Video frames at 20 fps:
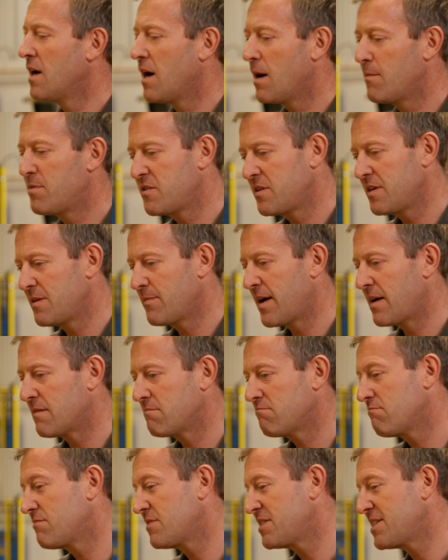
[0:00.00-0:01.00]
are between about
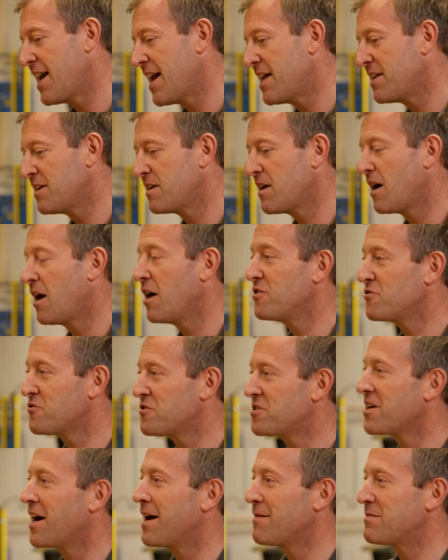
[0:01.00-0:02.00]
10 and
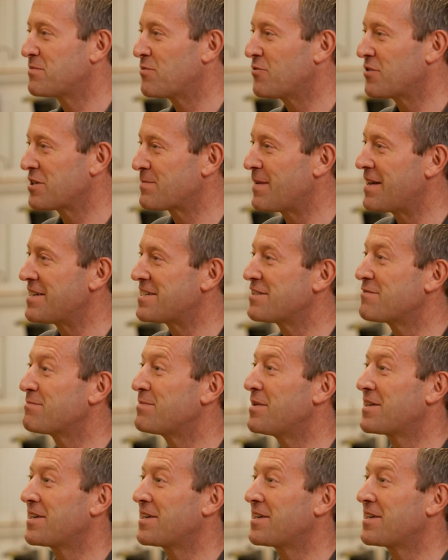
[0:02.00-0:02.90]
100 times more expensive per